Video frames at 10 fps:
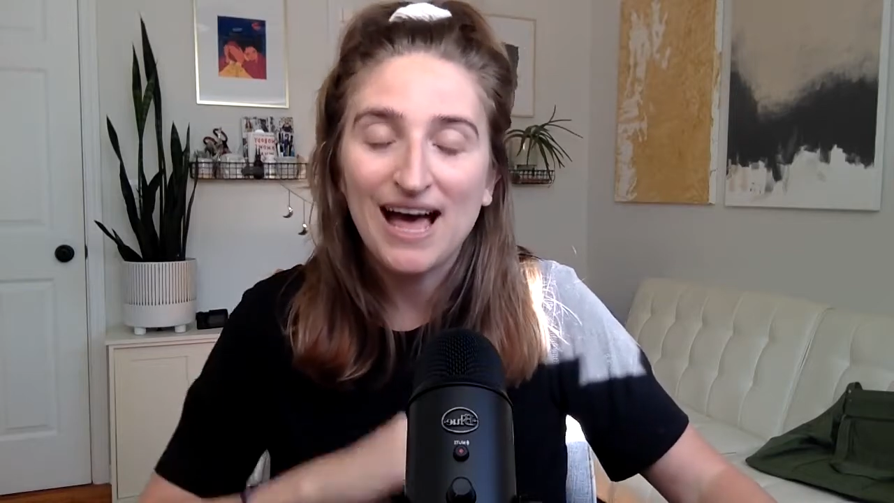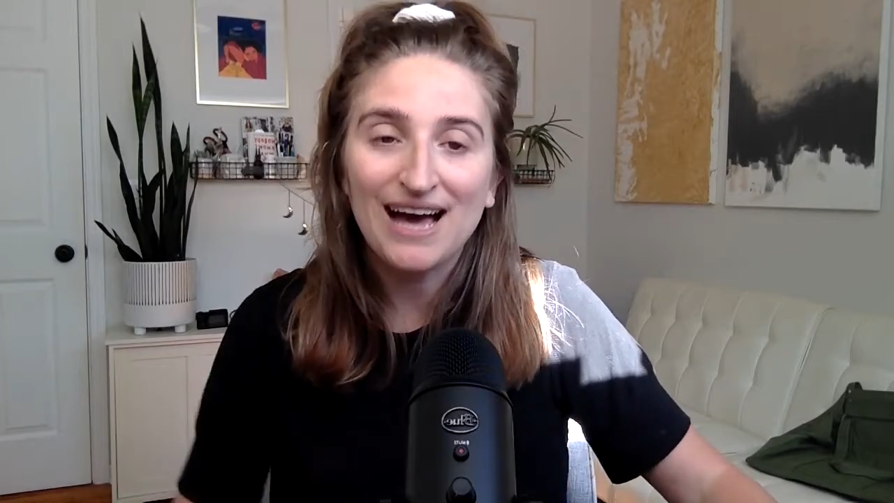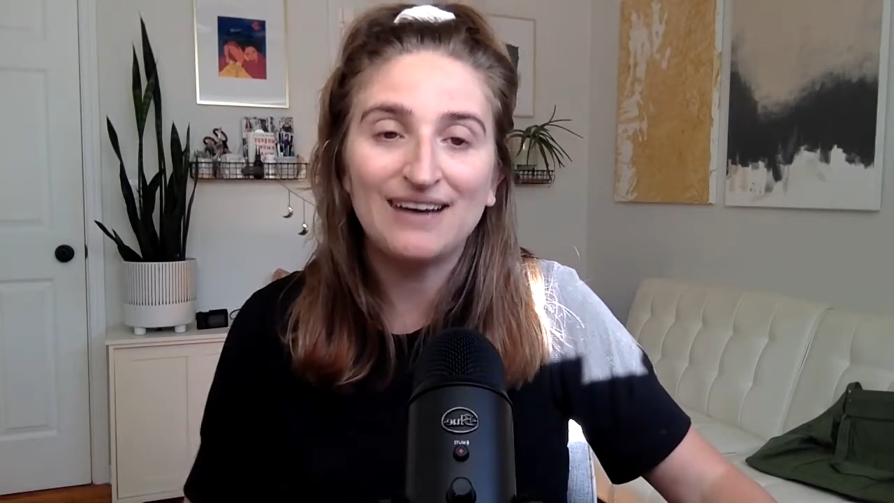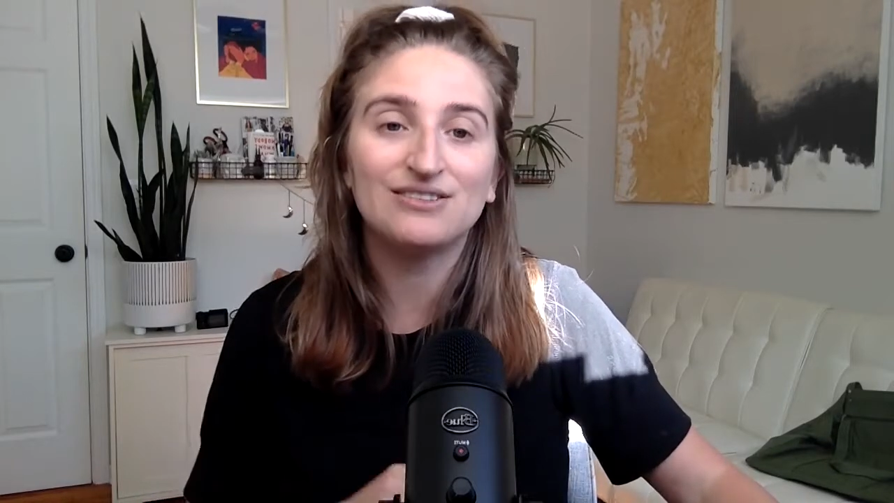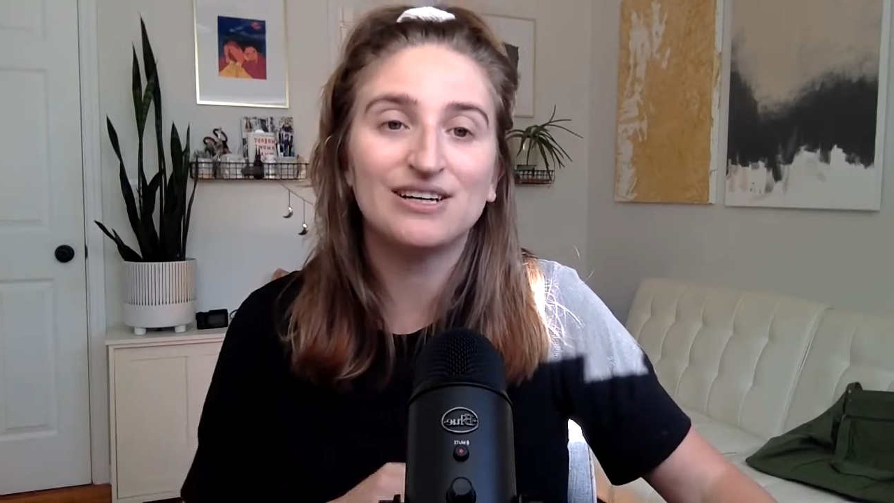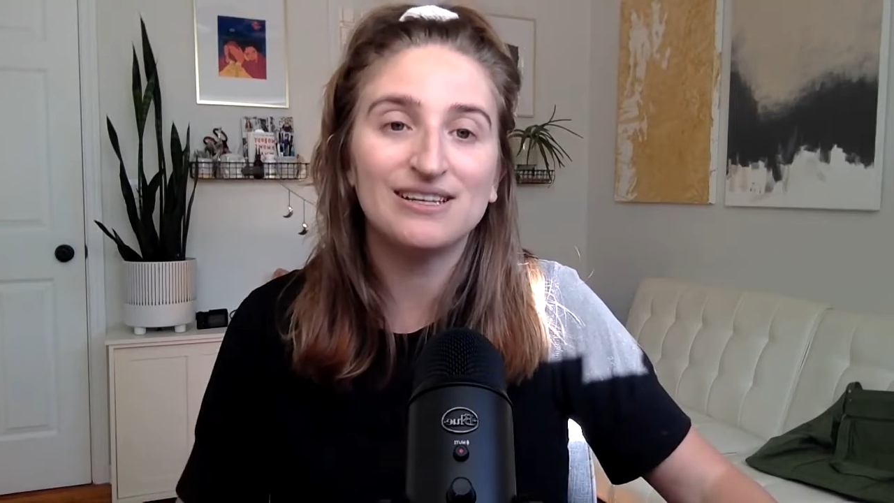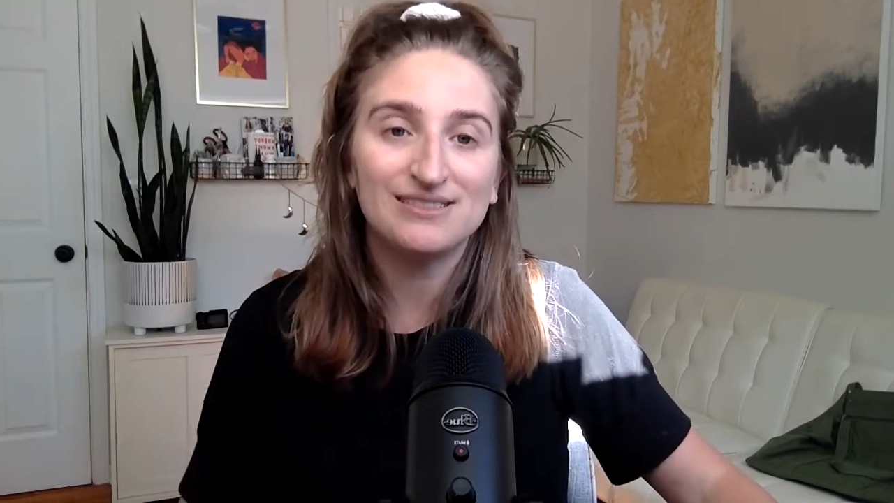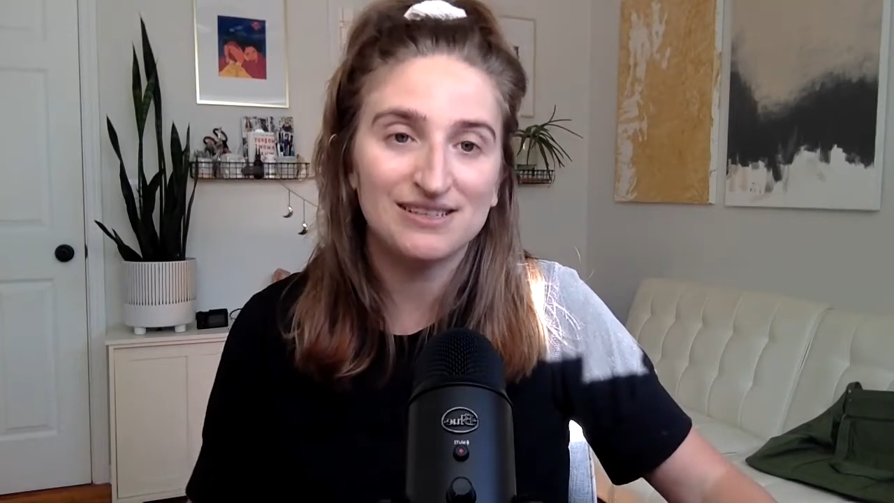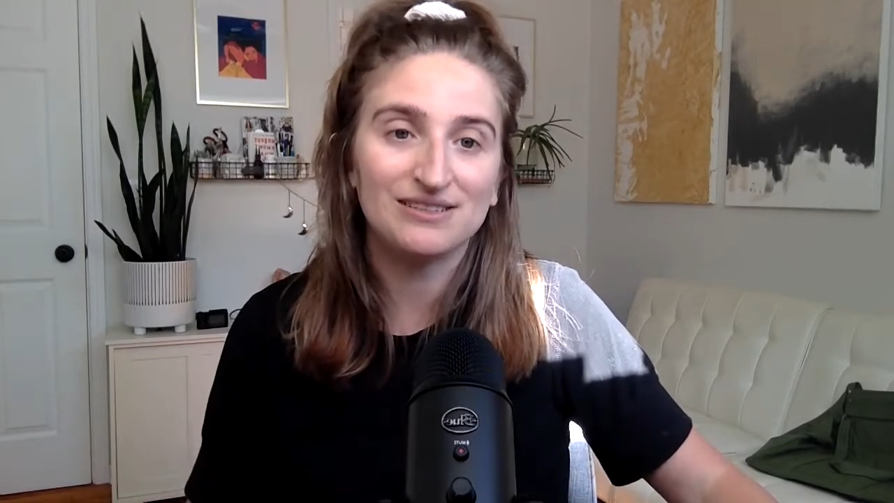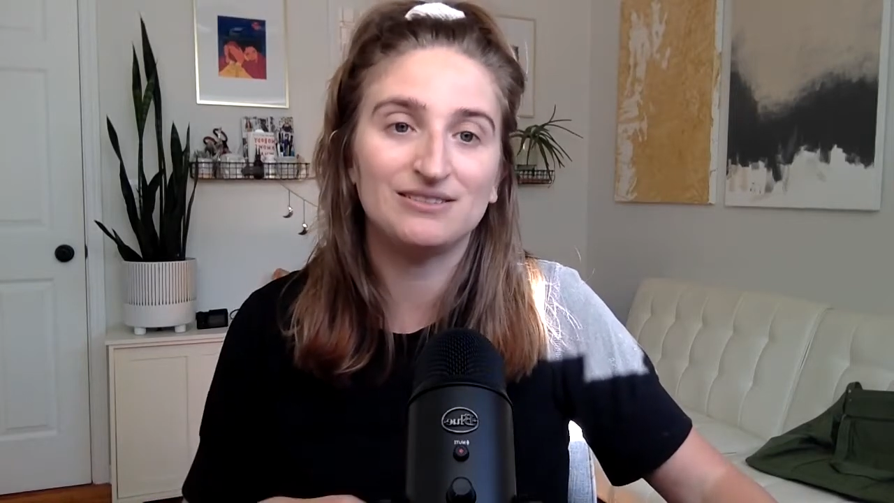every
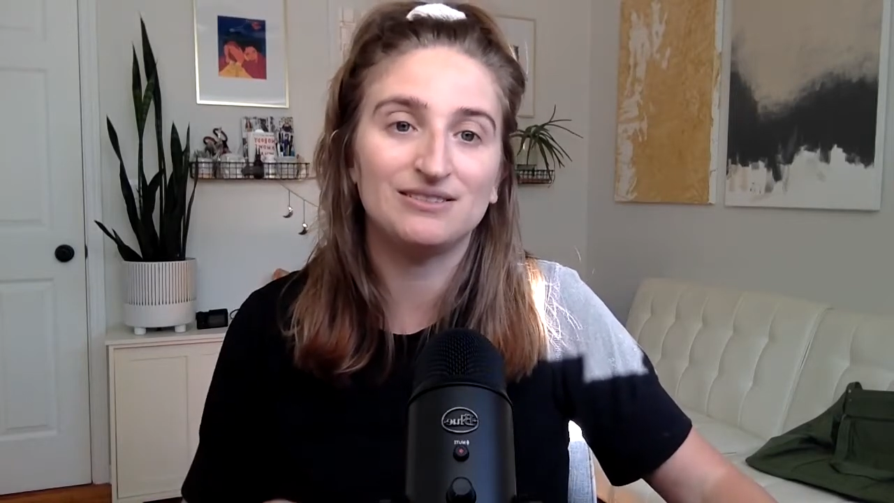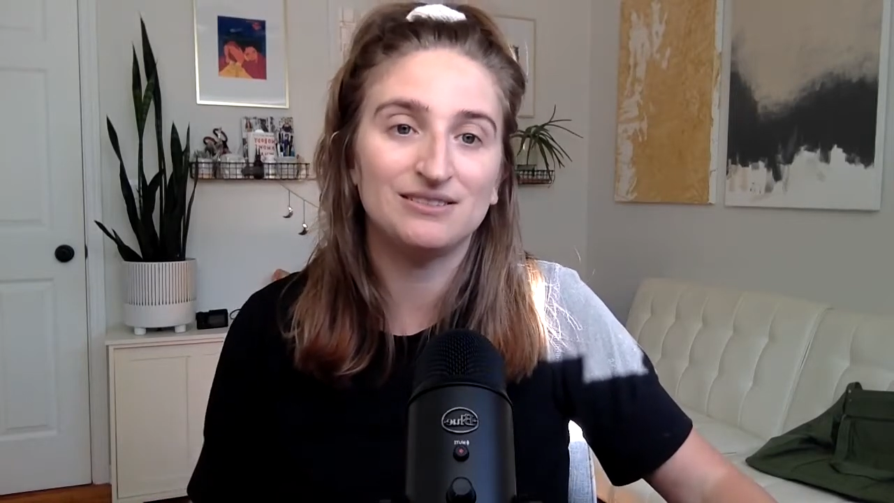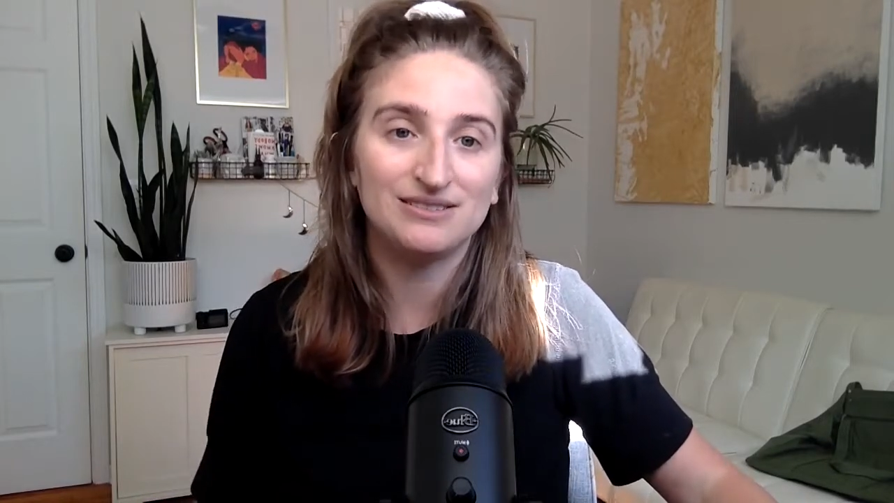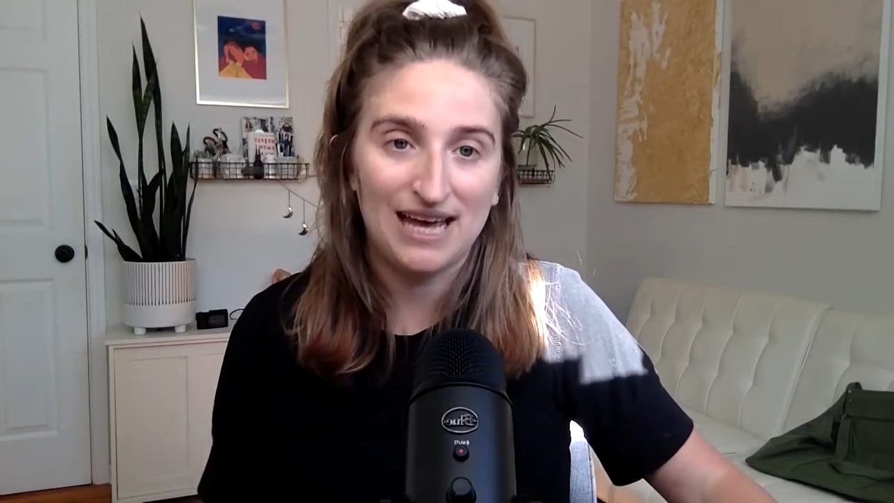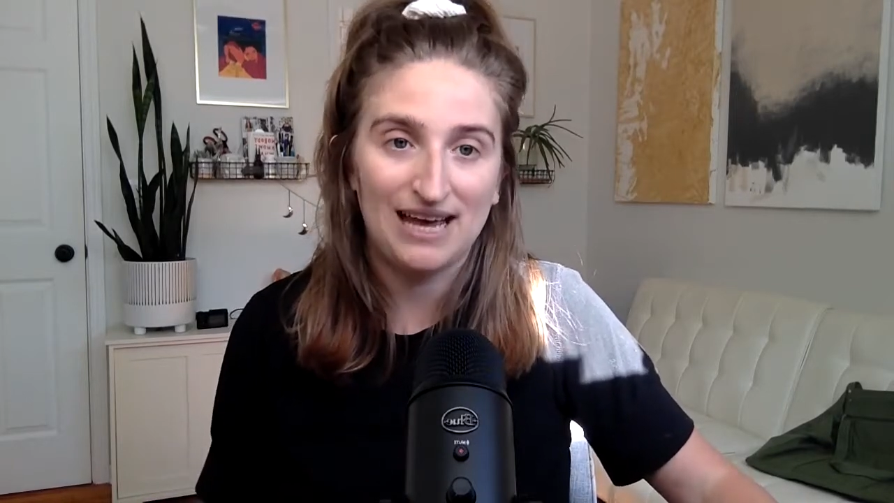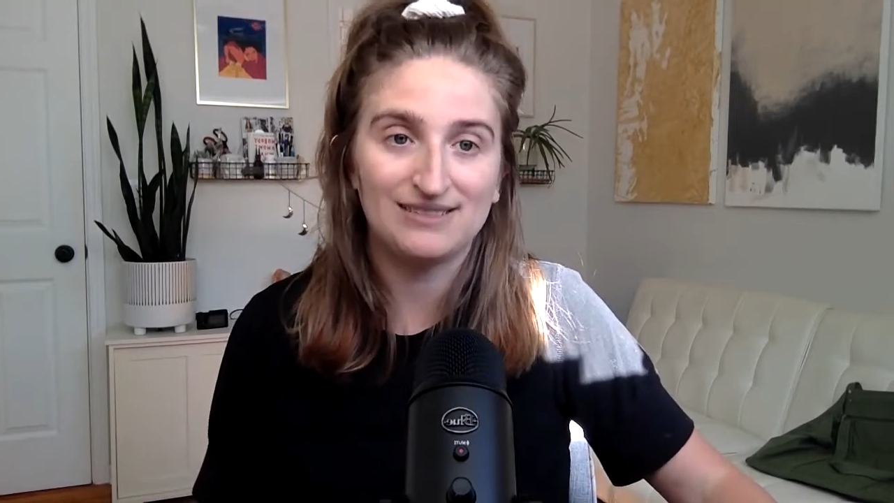single day